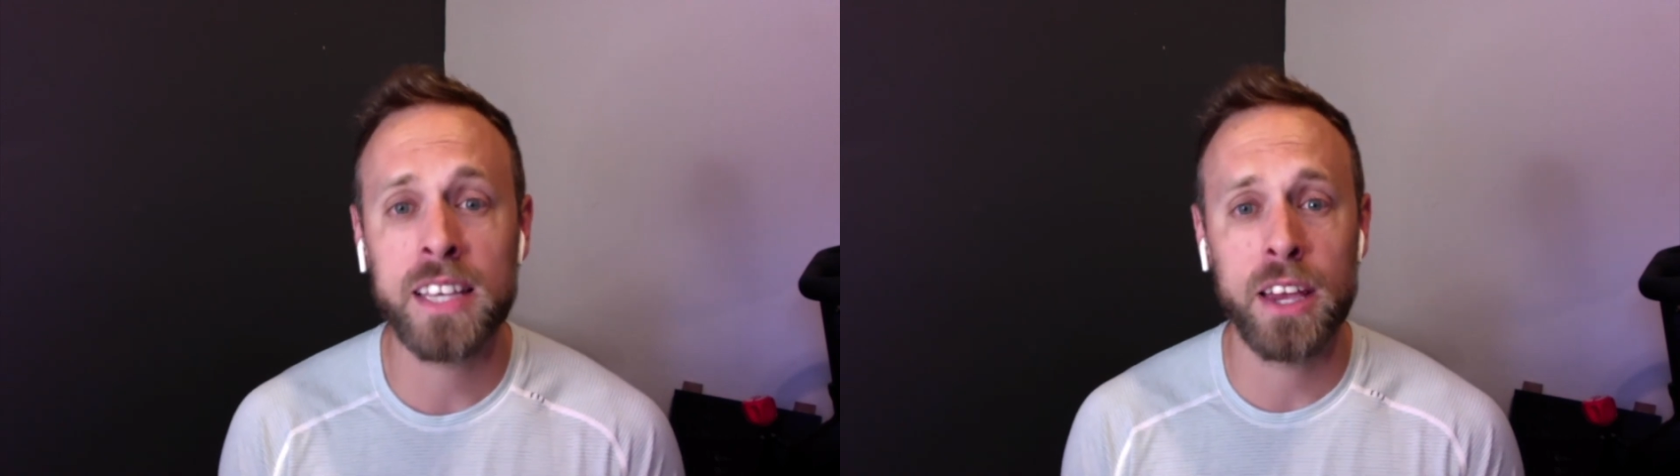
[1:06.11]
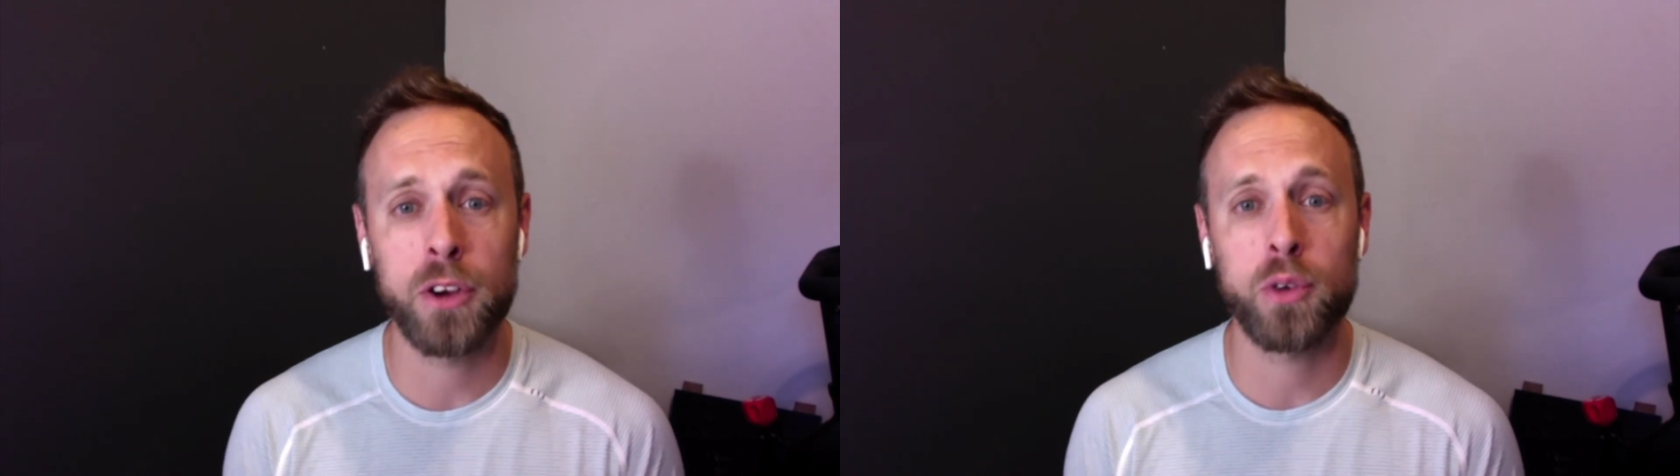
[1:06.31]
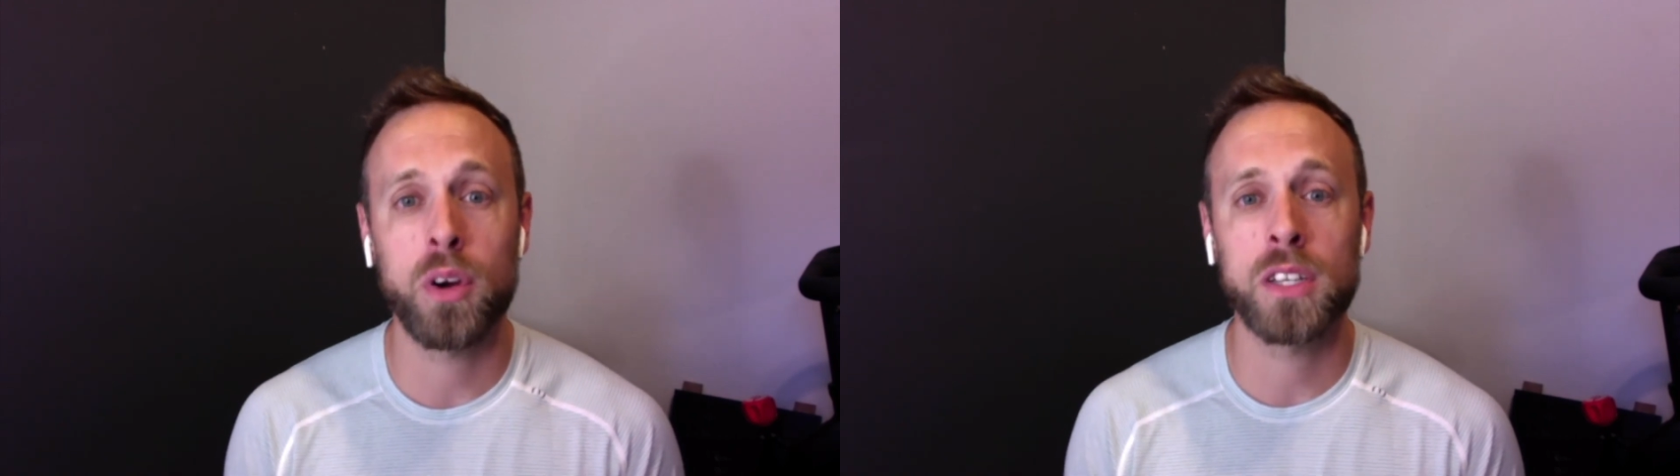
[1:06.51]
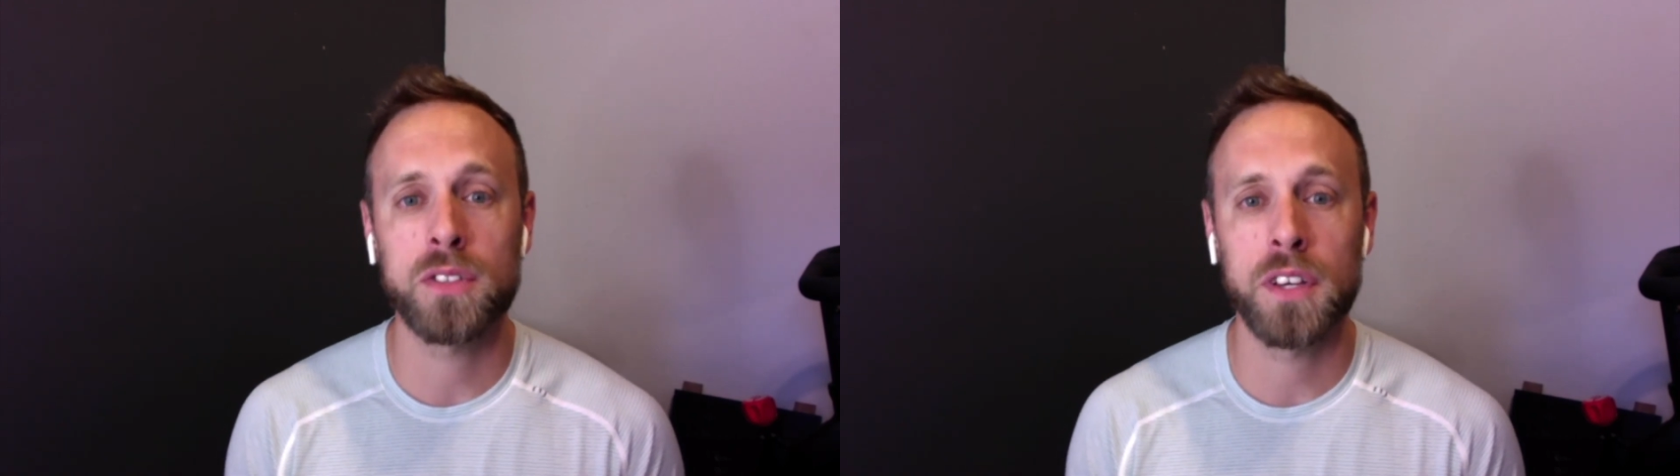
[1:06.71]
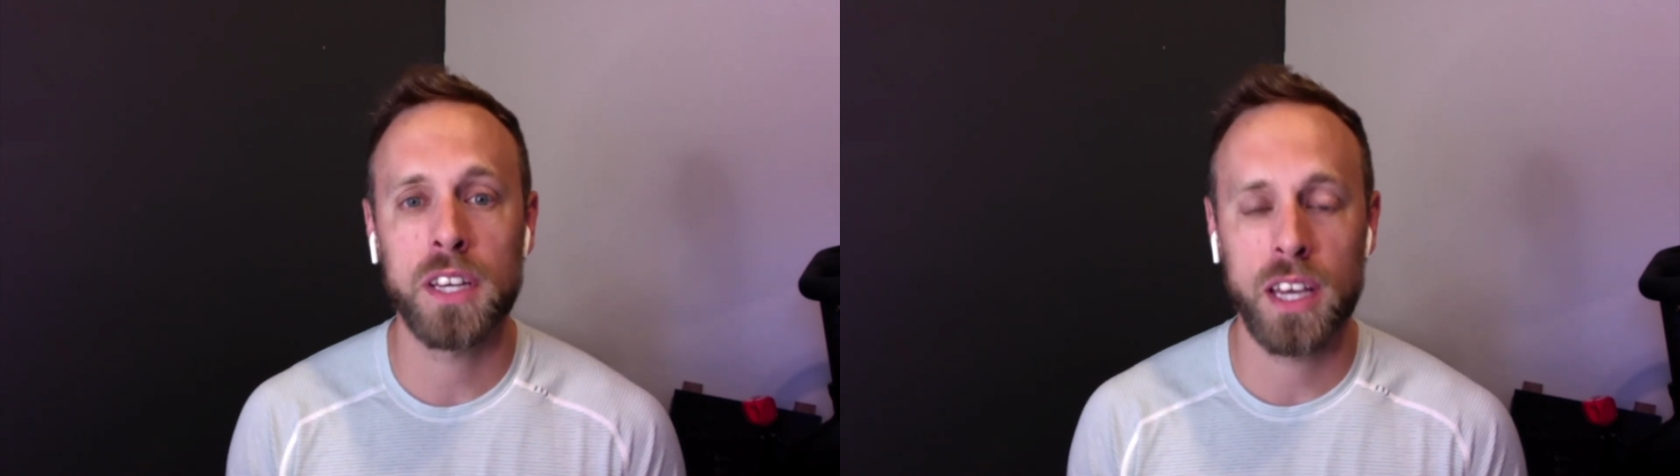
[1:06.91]
a
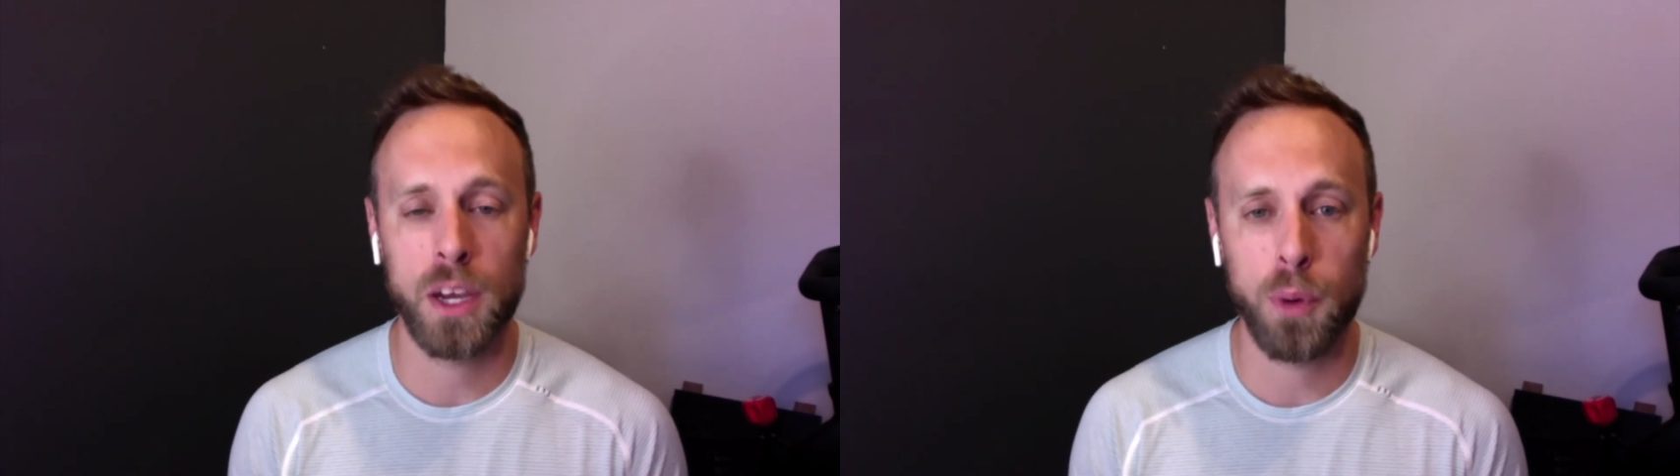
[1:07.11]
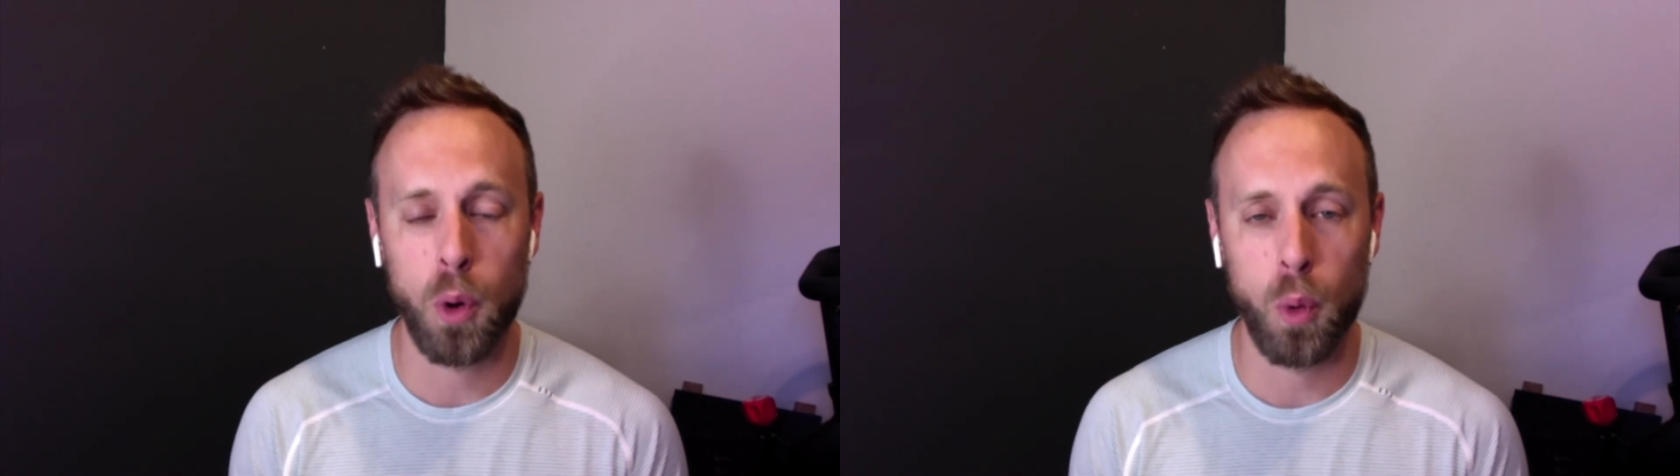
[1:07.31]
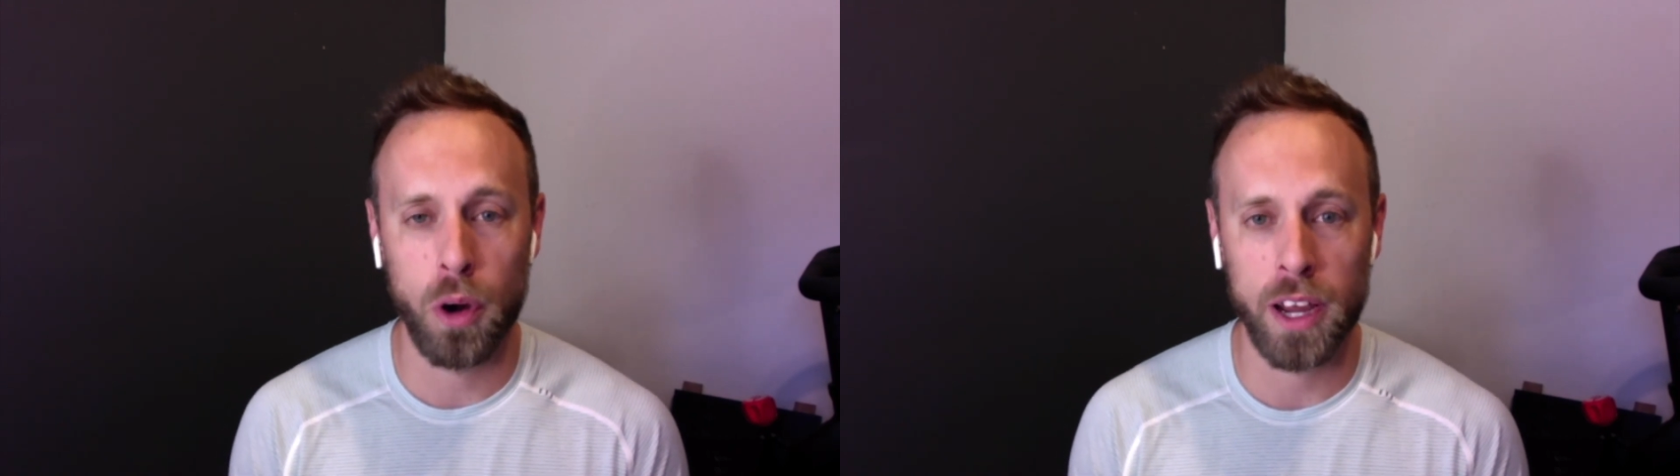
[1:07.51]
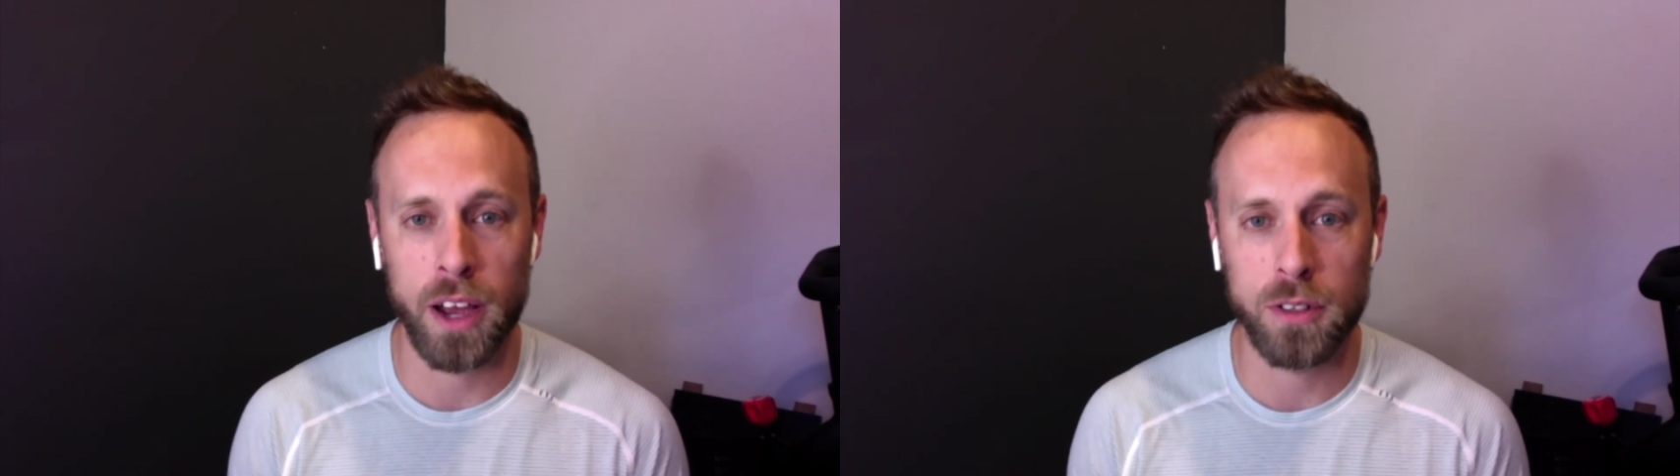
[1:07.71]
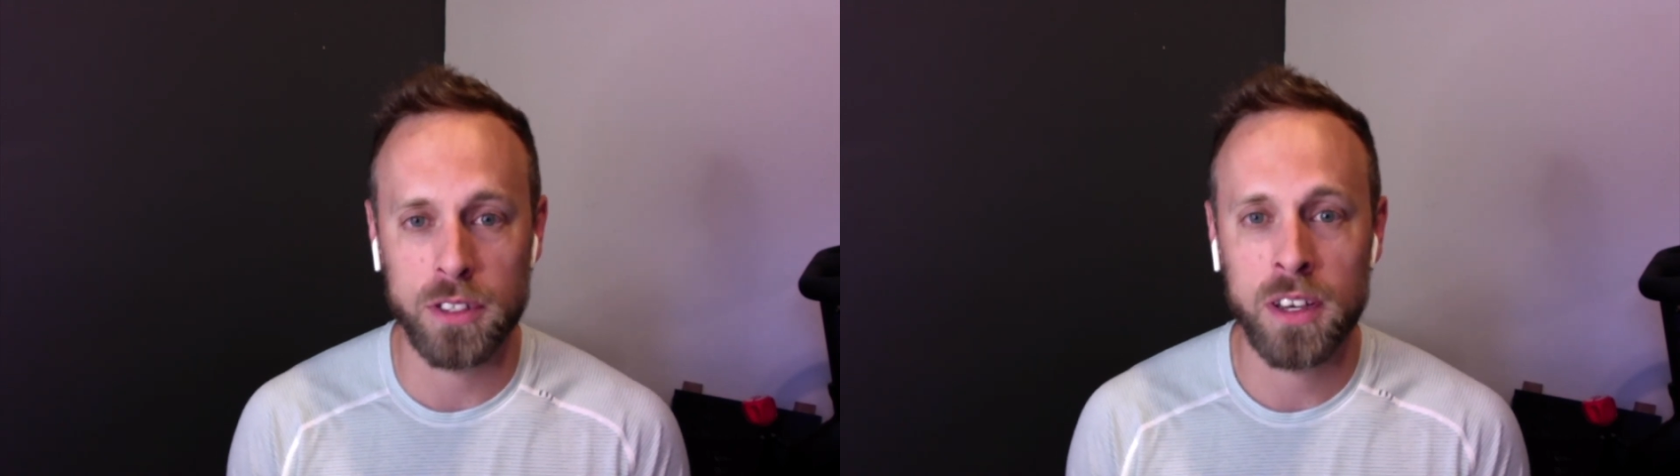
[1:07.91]
CrossFit hero
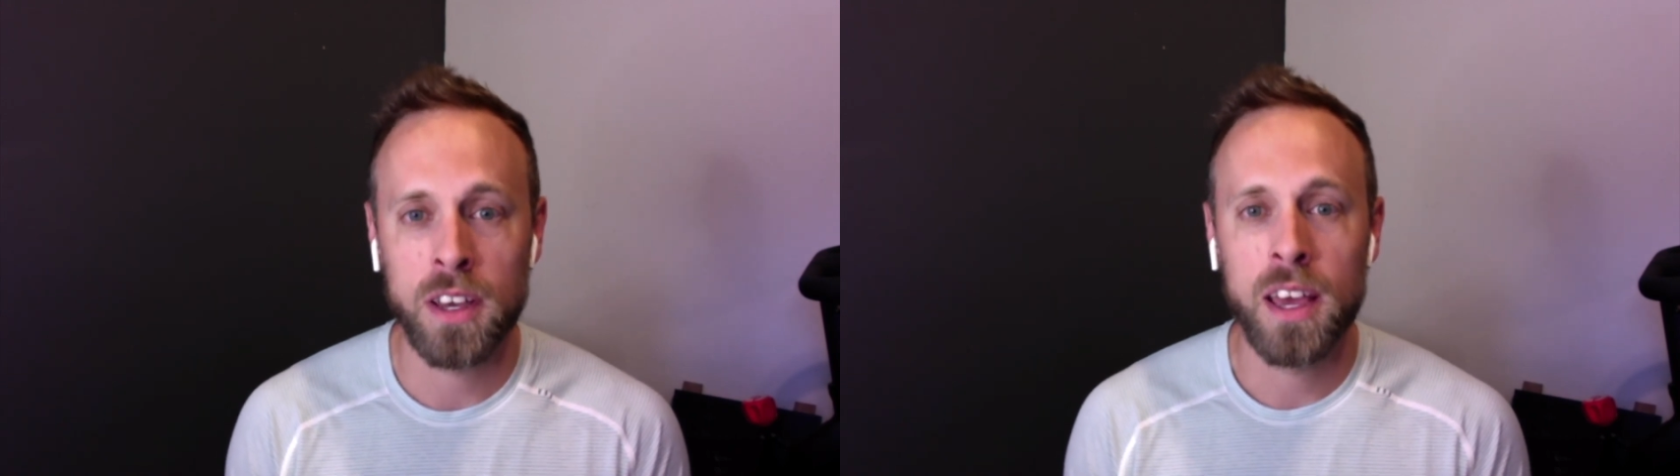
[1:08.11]
workout,